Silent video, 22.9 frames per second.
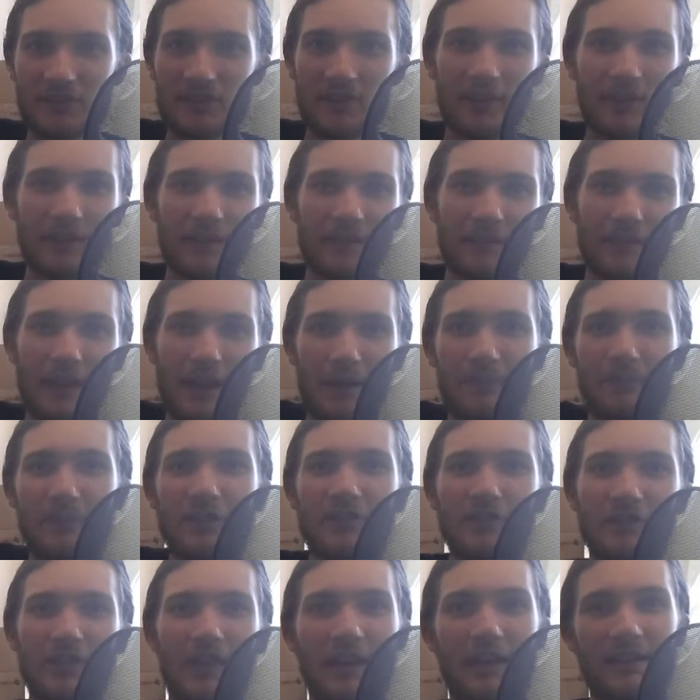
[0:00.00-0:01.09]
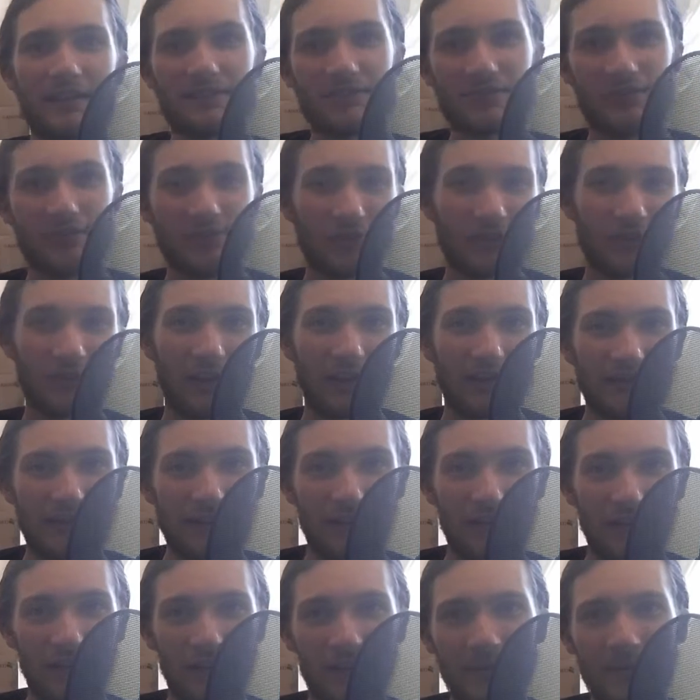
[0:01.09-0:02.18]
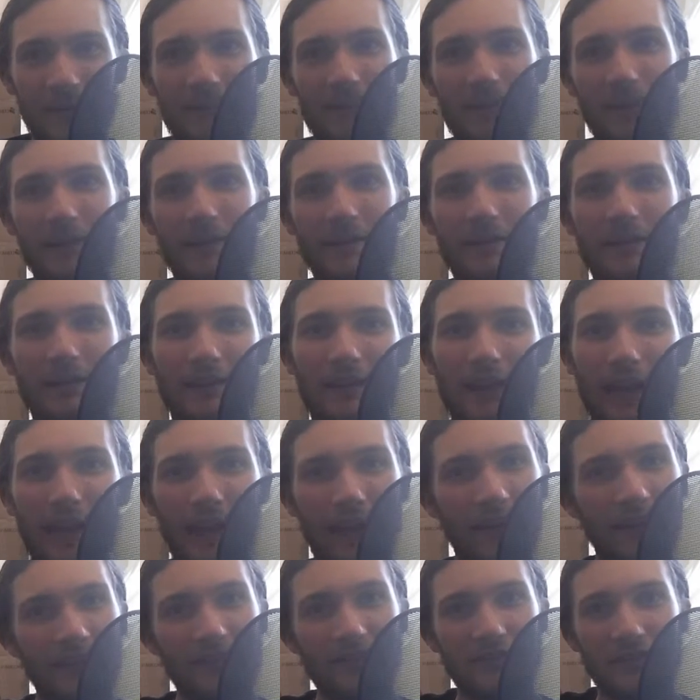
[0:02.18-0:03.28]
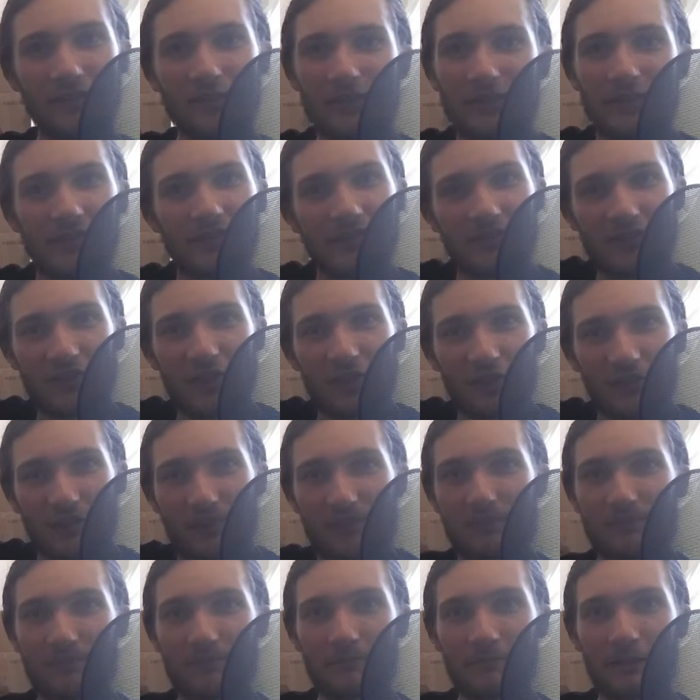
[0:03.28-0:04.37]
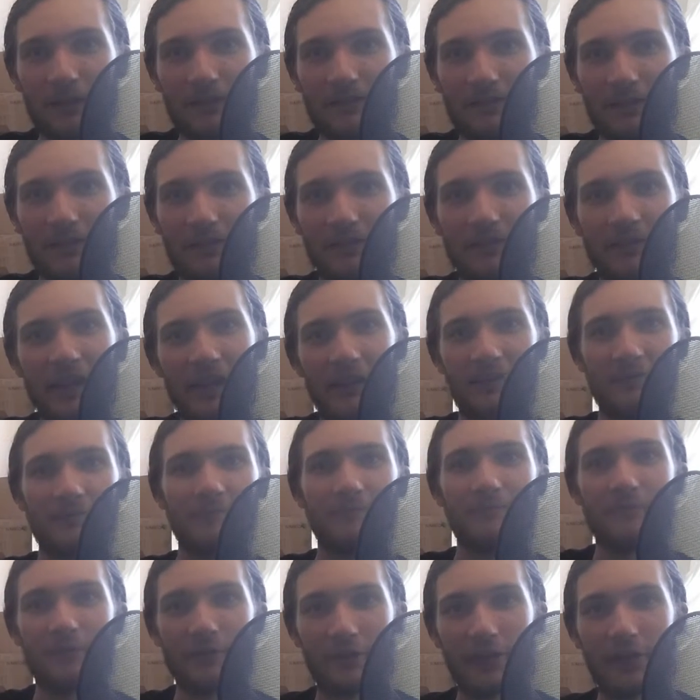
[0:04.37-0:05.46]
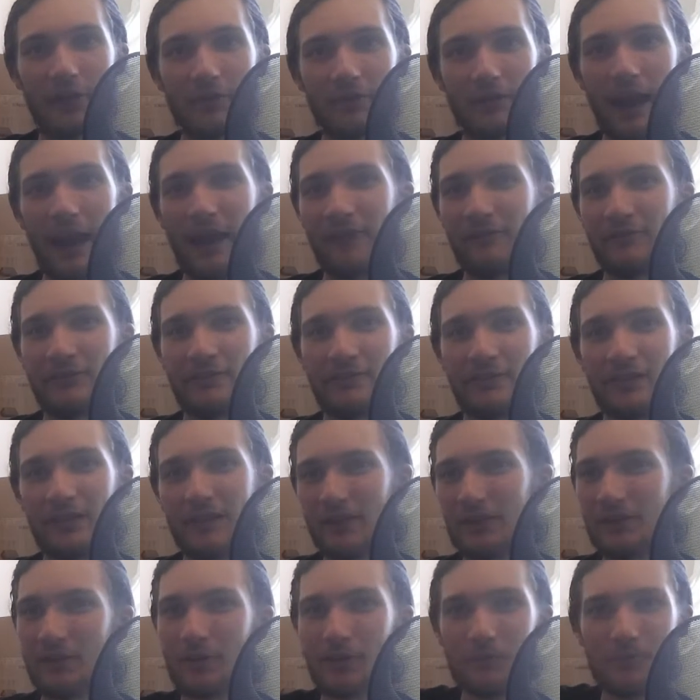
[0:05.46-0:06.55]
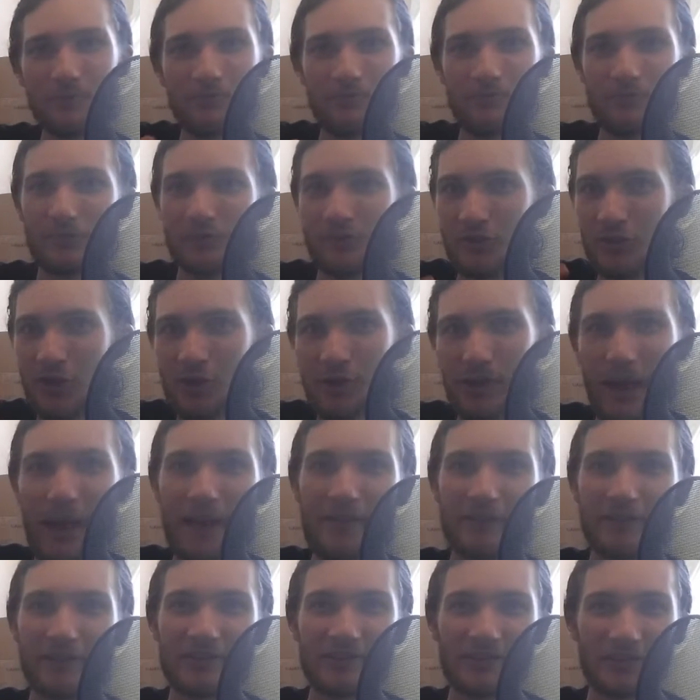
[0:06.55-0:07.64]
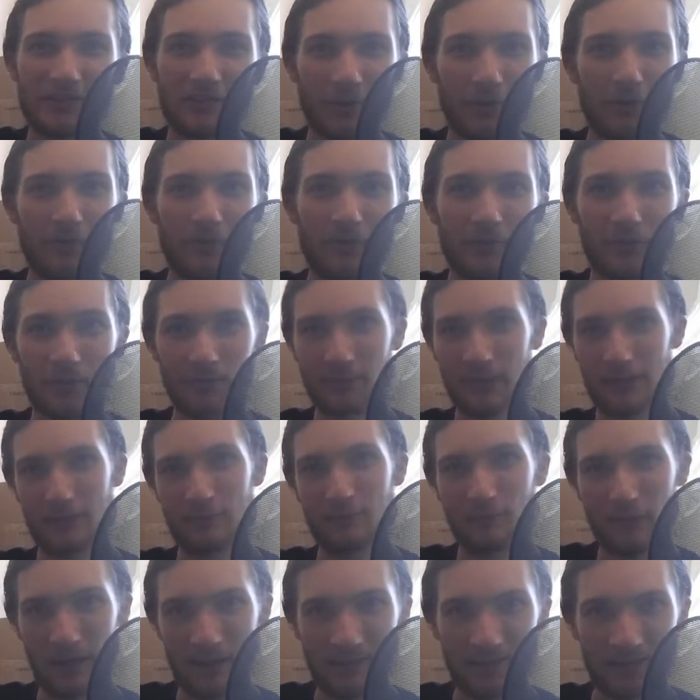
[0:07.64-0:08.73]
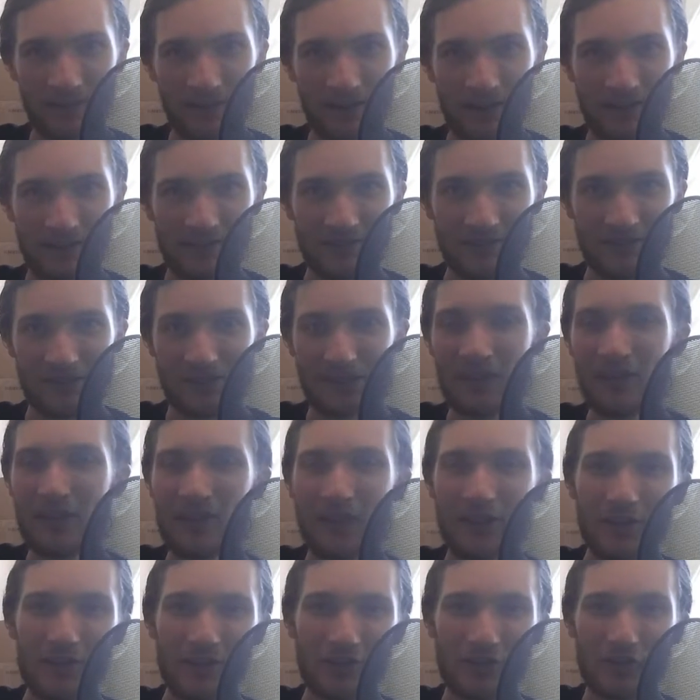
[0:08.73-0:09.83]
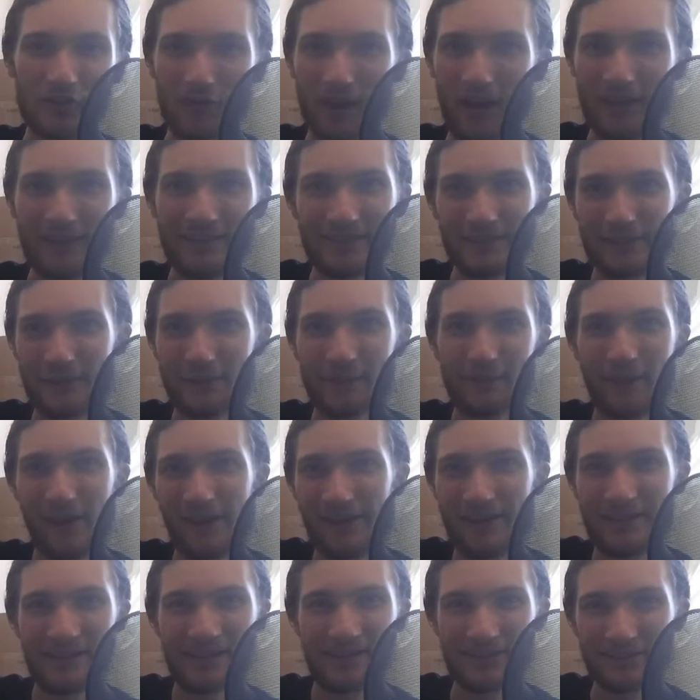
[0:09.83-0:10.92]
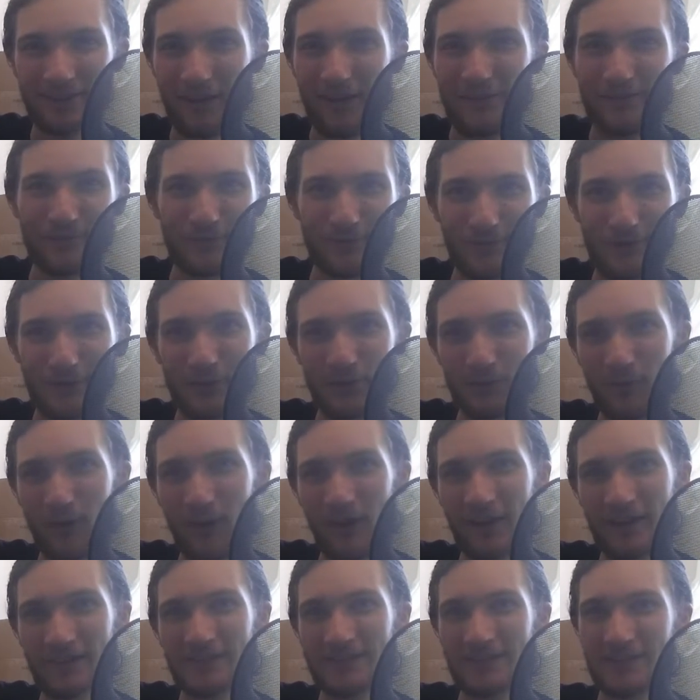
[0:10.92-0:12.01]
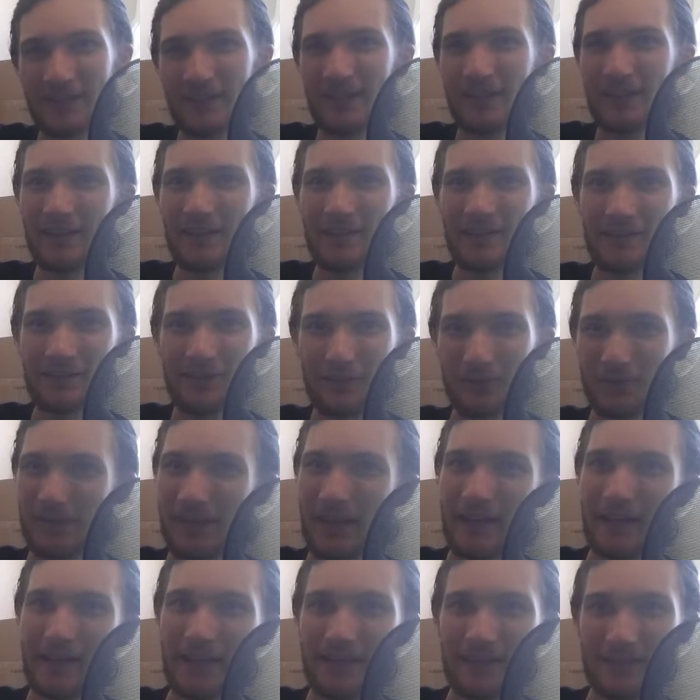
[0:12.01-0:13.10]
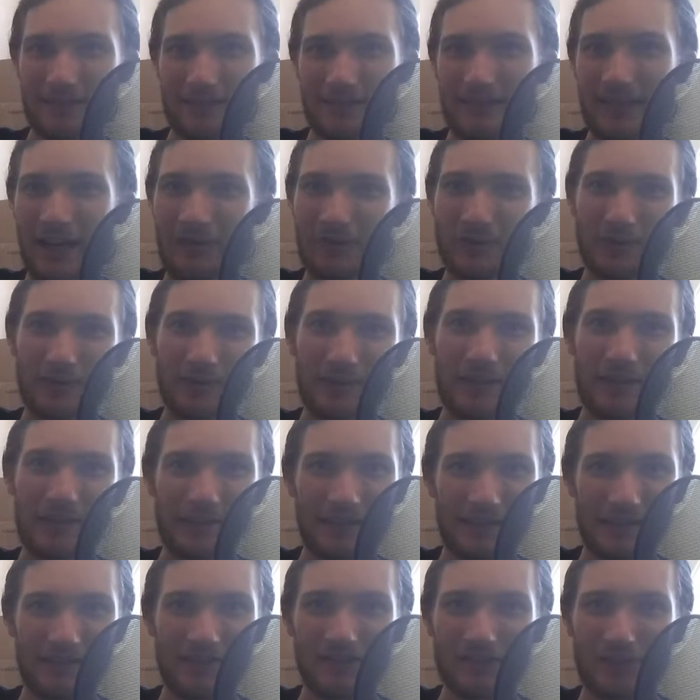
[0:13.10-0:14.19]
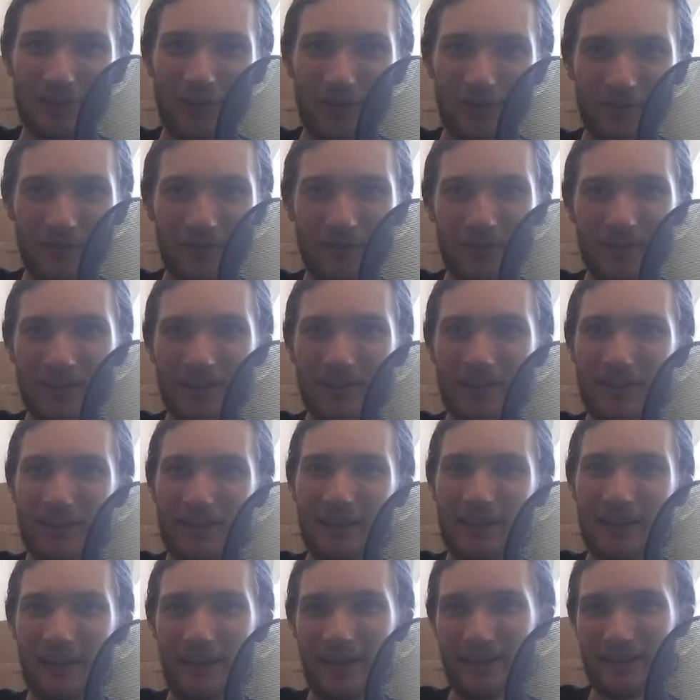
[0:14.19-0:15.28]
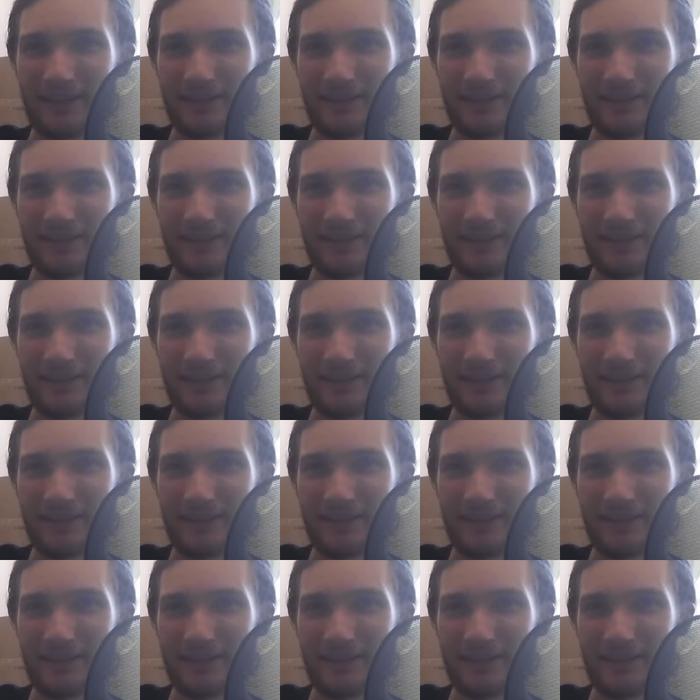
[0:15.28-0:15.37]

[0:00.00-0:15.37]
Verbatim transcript: that meet that search criteria, and you can install it right there and then without having, no having to go through like websites, trying to find the software you want, you know, downloading the installer and